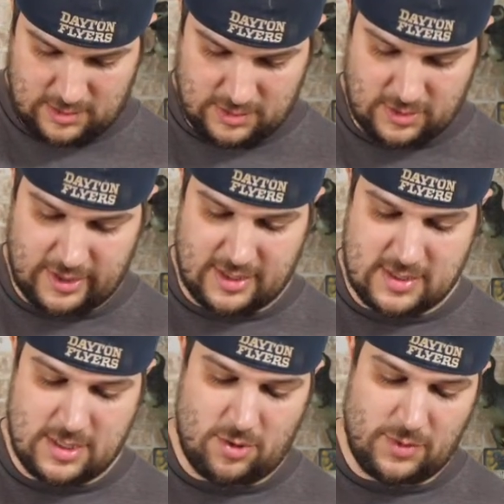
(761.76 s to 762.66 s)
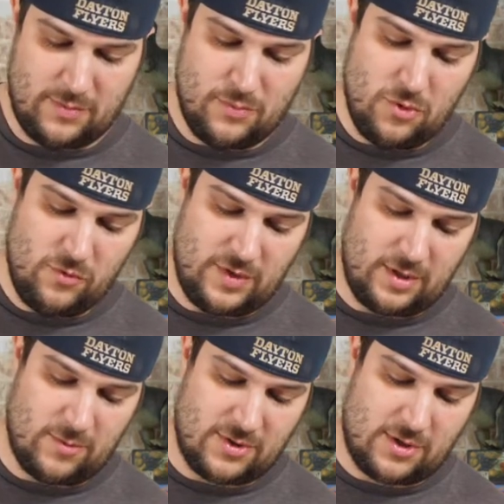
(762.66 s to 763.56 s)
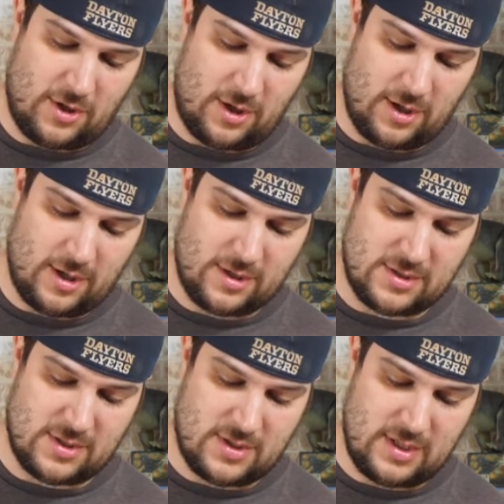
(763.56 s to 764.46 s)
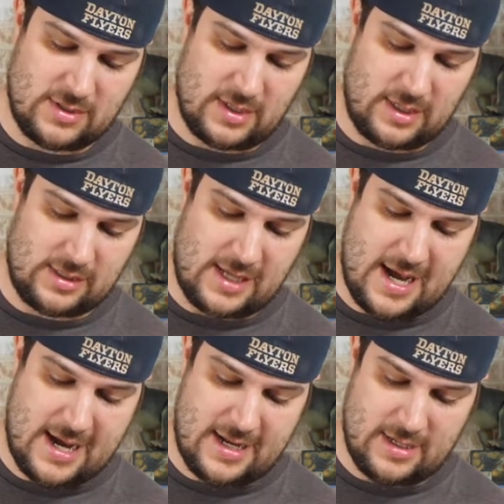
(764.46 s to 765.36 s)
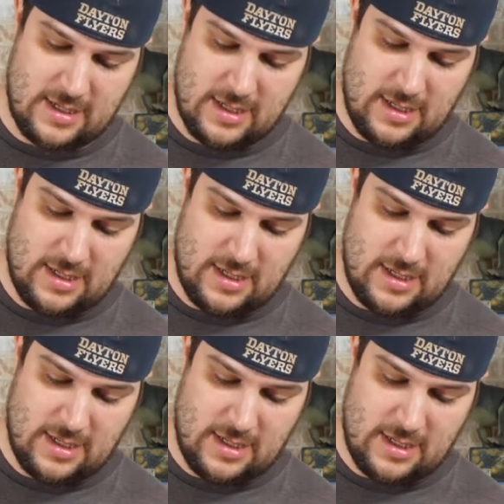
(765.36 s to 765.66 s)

So like I said, you'll be moving with cards and things like that.